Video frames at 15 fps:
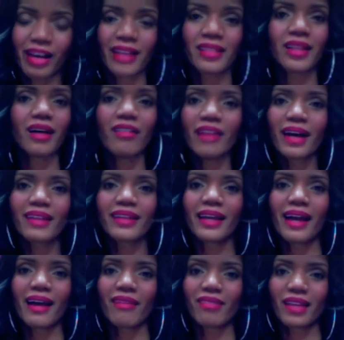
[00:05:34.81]
I love how they
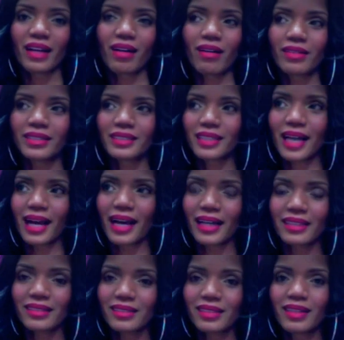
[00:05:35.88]
have like all these
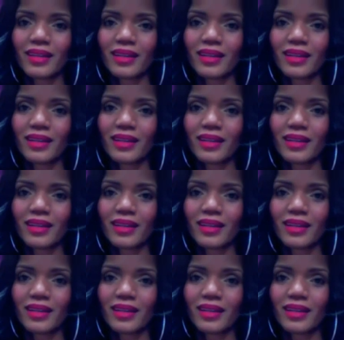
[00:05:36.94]
guys